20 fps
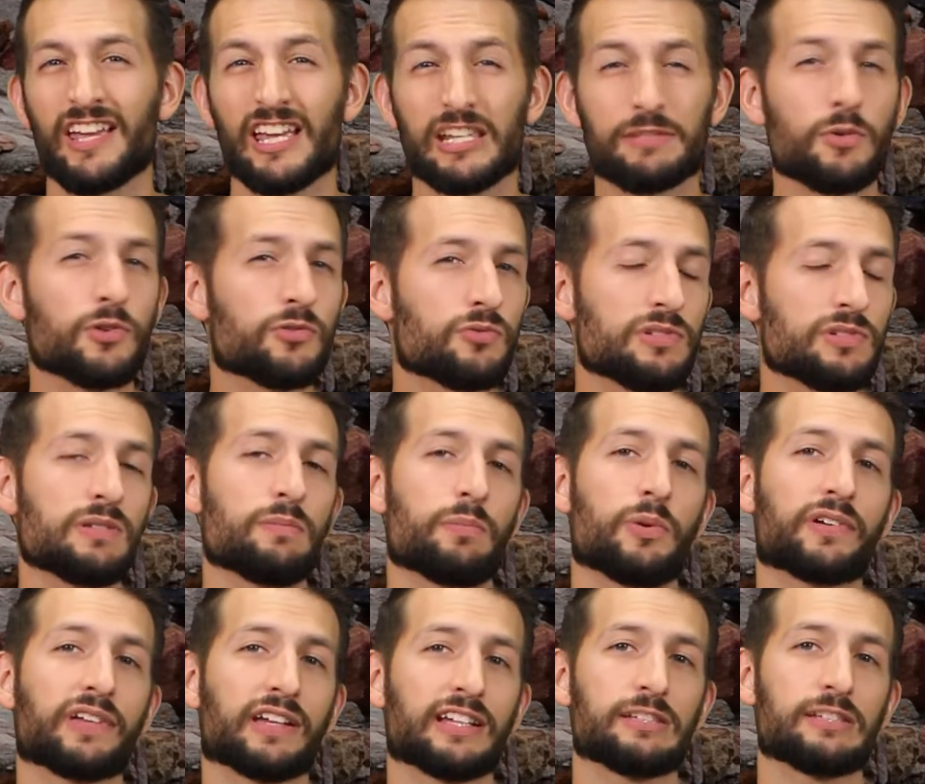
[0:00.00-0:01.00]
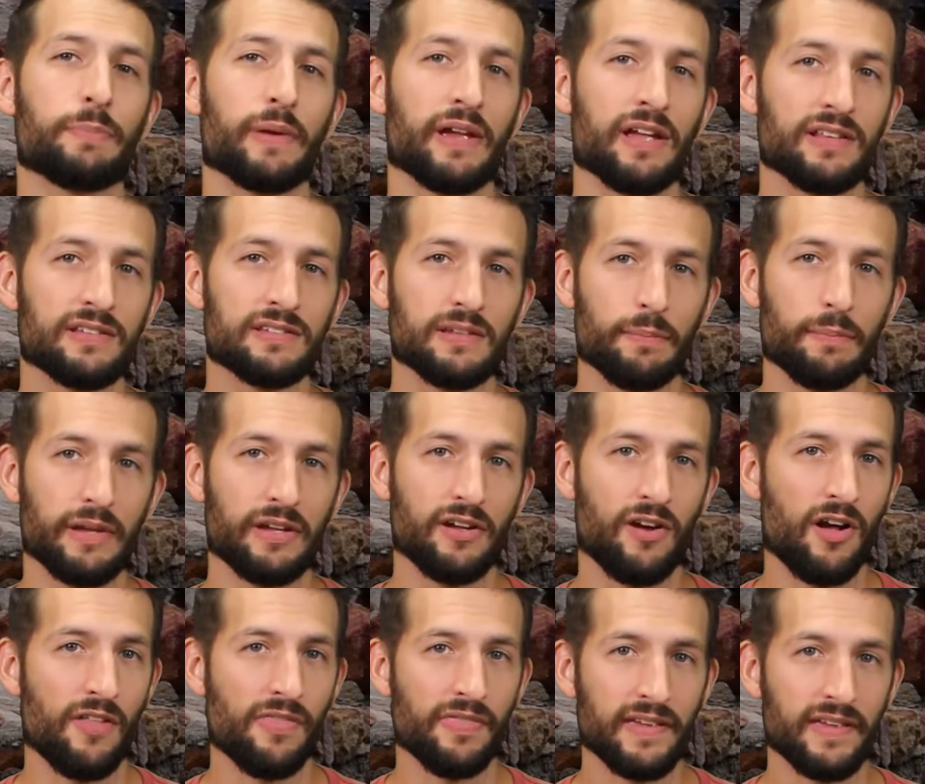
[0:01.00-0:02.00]
His most recent book expands a bit
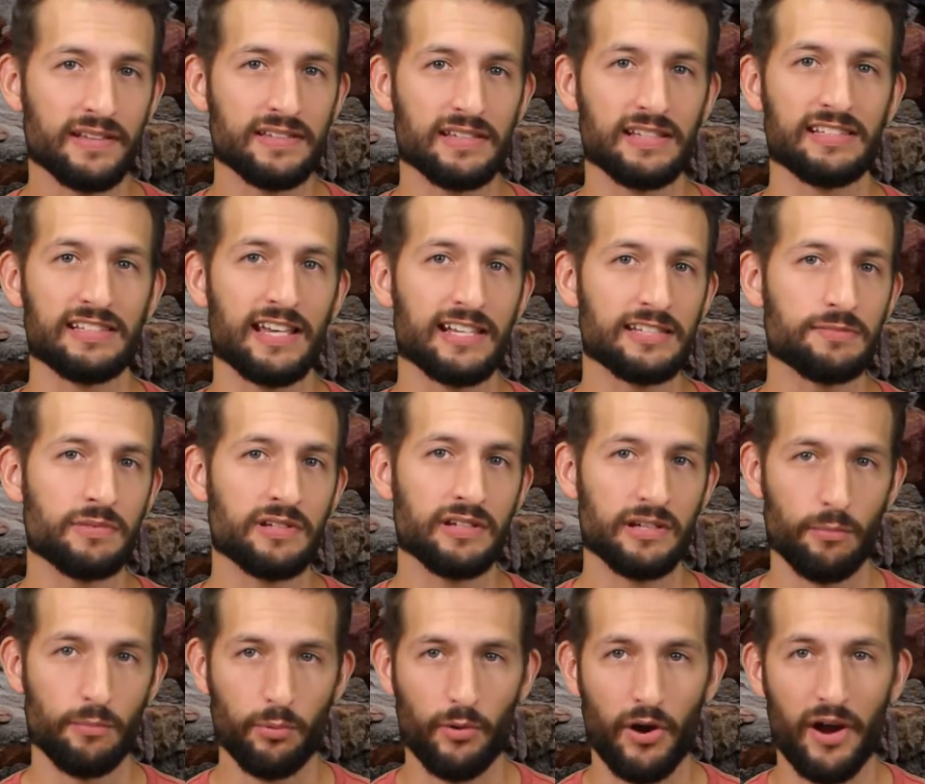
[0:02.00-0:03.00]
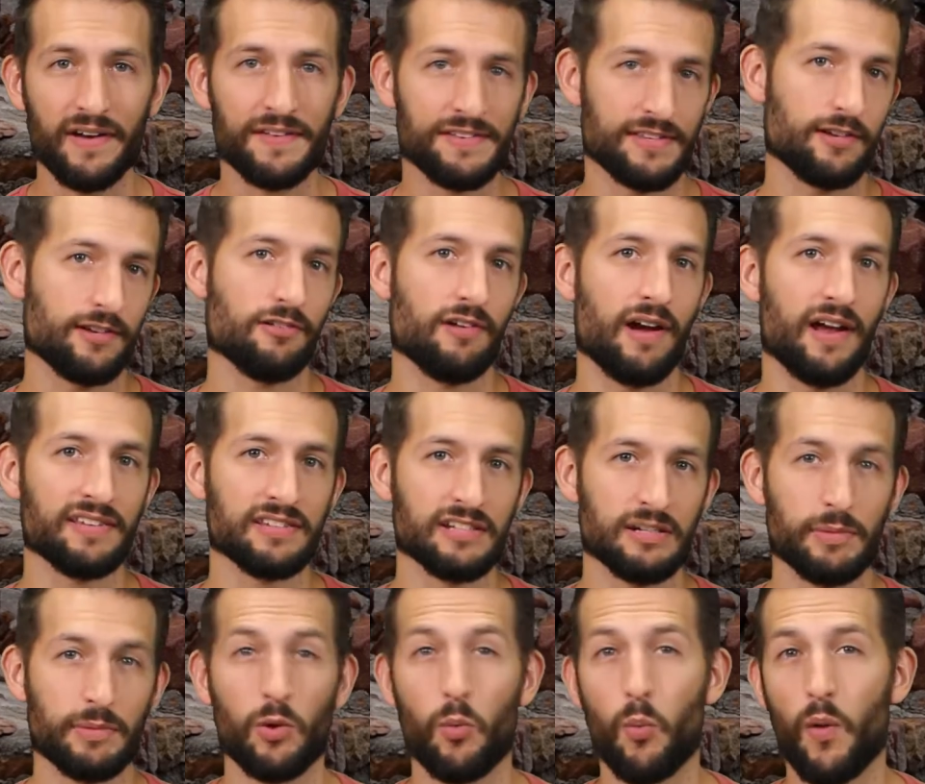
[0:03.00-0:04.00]
on this assessment and broadens the horizon
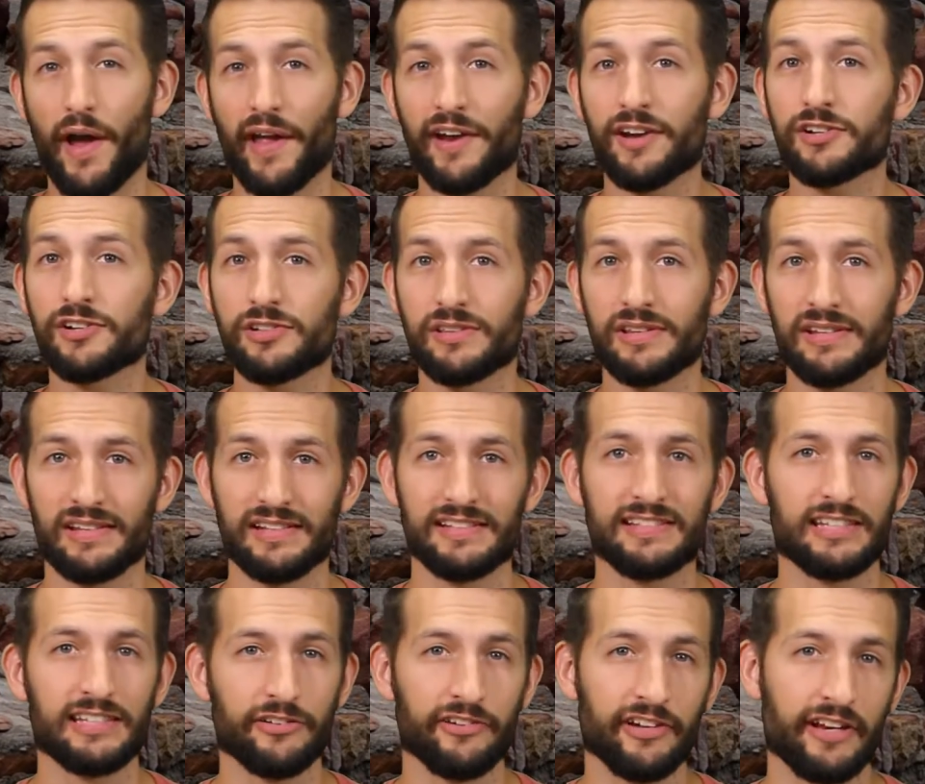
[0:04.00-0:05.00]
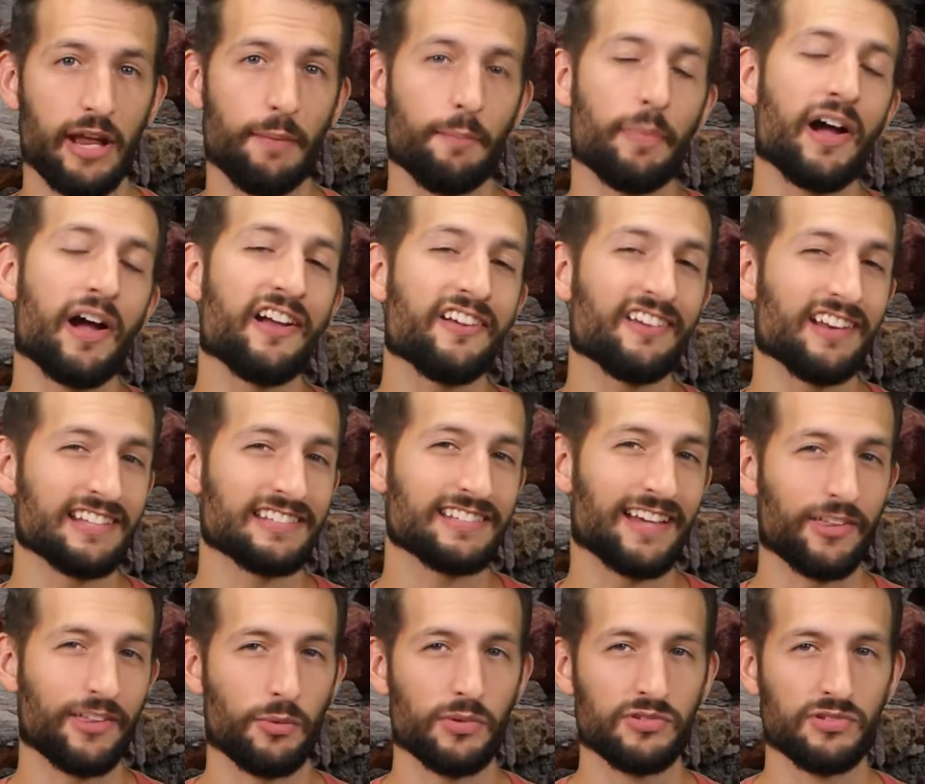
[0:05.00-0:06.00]
a bit wider to the Assyrian Empire and its
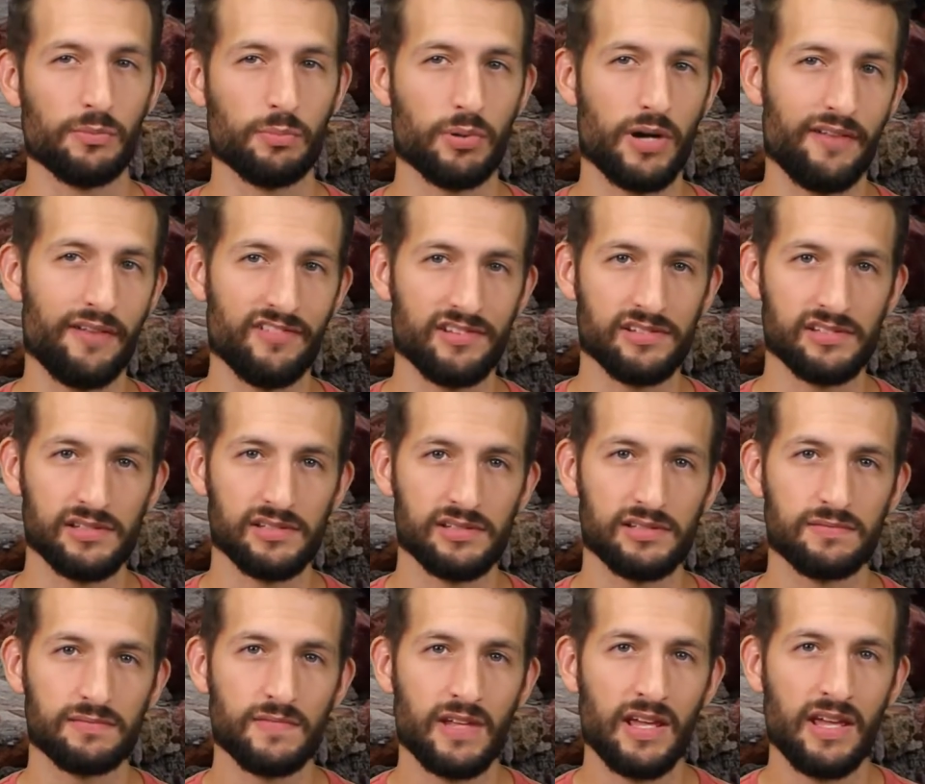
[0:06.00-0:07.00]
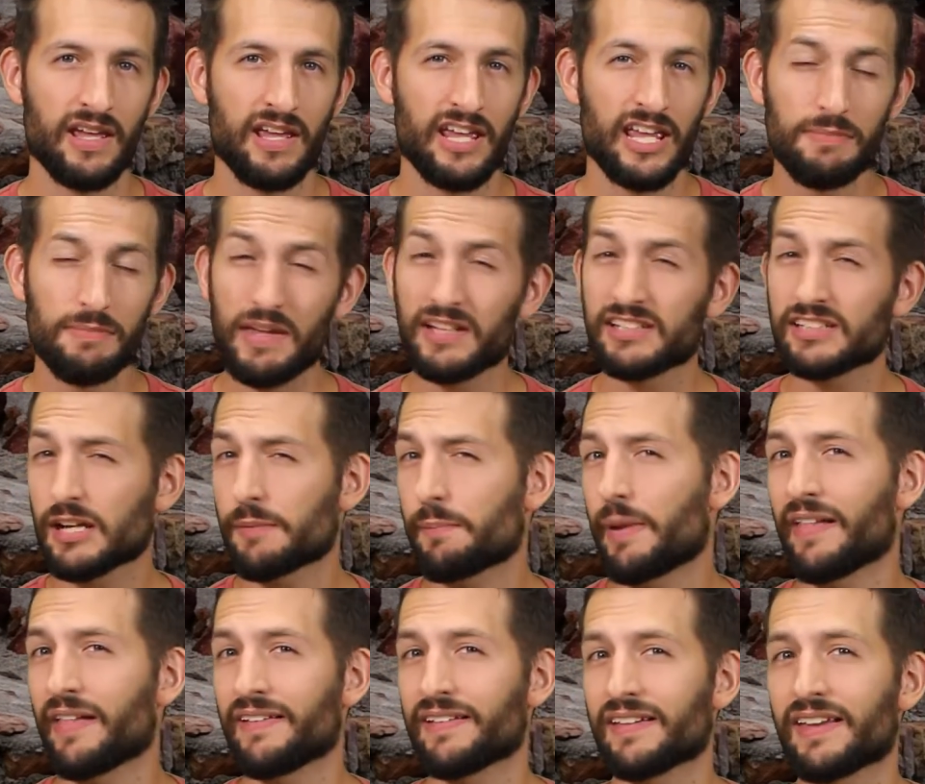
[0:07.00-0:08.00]
southwestern provinces. He makes a
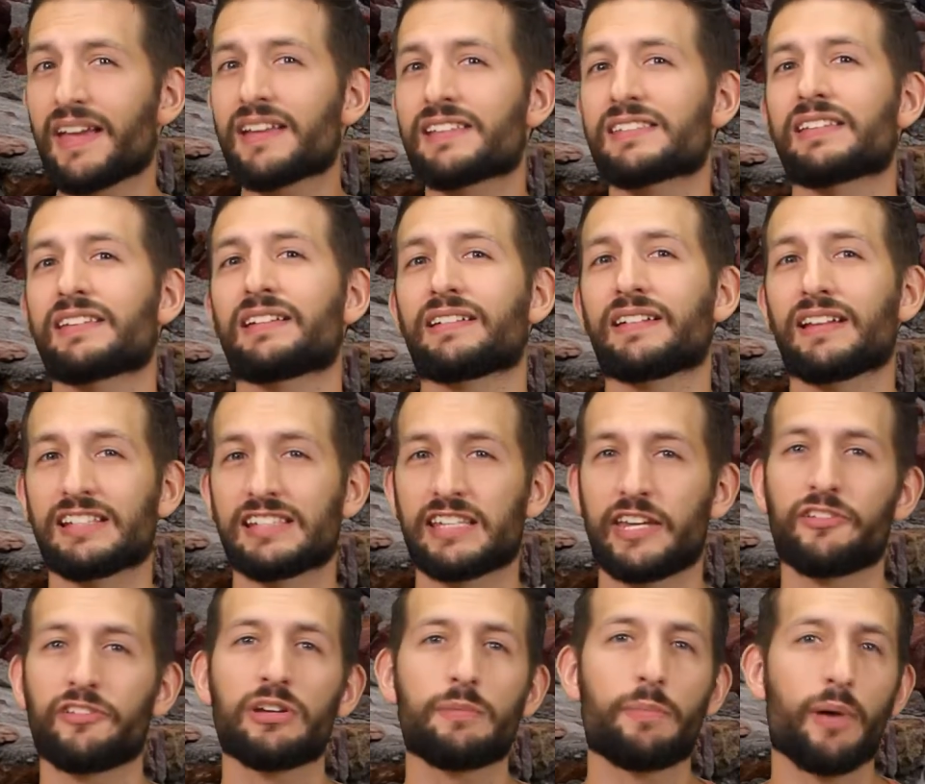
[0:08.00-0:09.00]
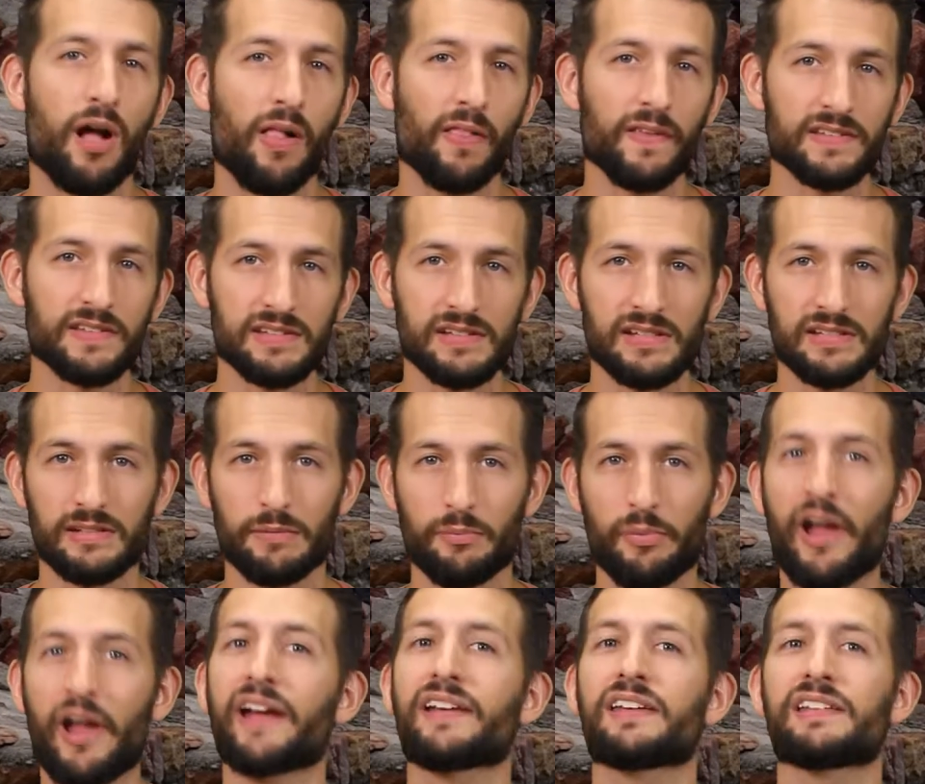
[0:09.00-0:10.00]
compelling case that Assyrian policies and
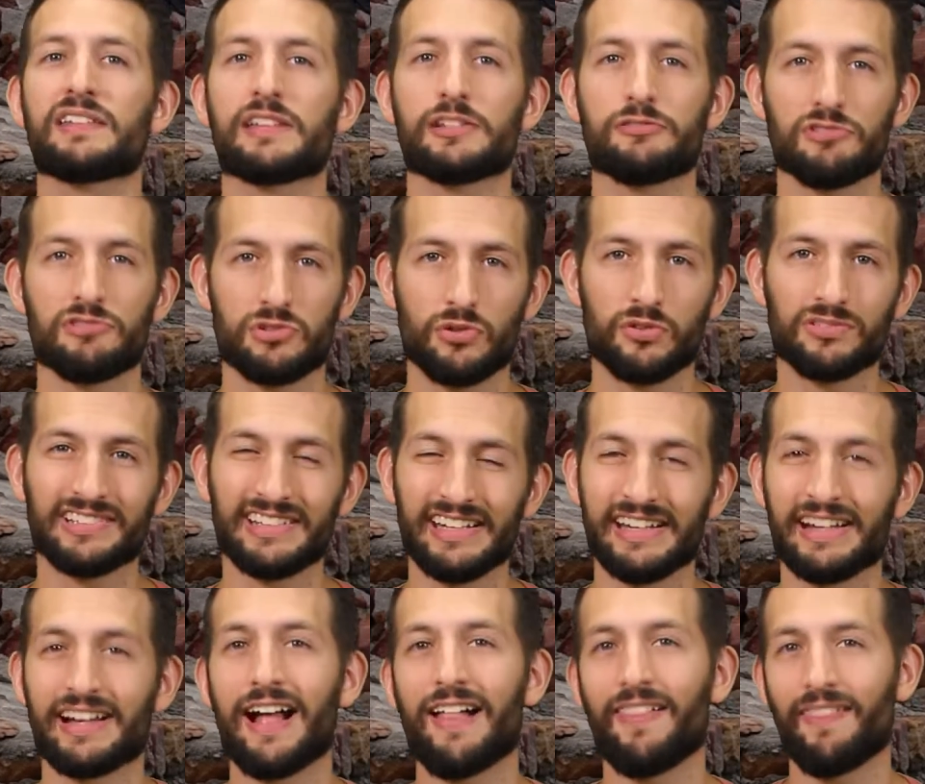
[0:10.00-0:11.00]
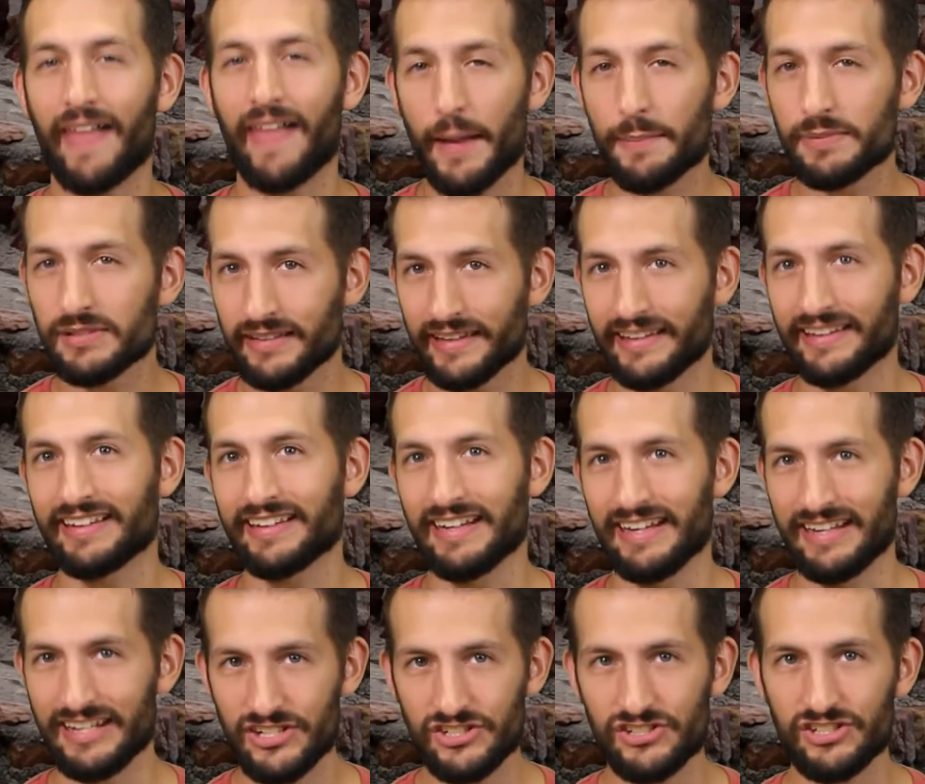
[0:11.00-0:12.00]
practices resulted in collapse-like
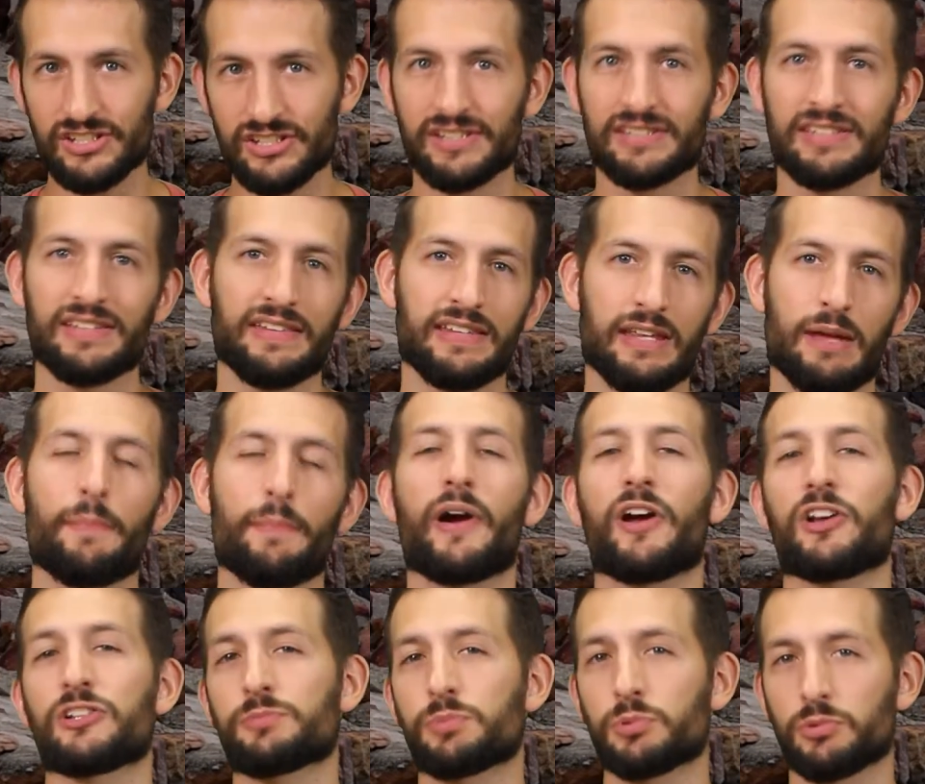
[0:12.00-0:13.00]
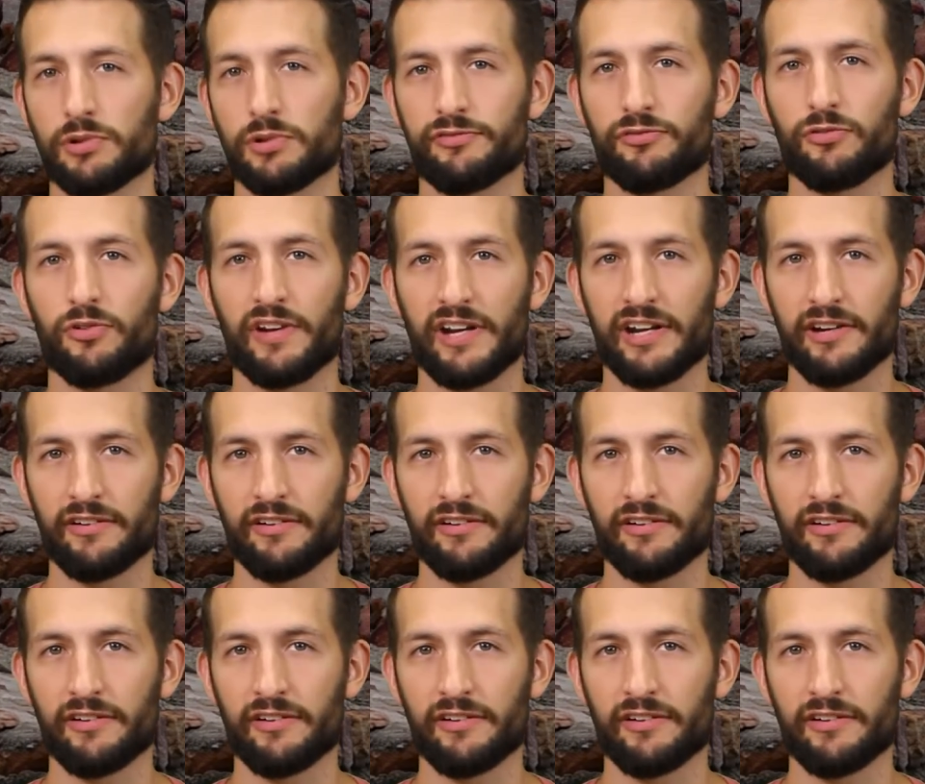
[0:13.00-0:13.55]
conditions in the empire's peripheral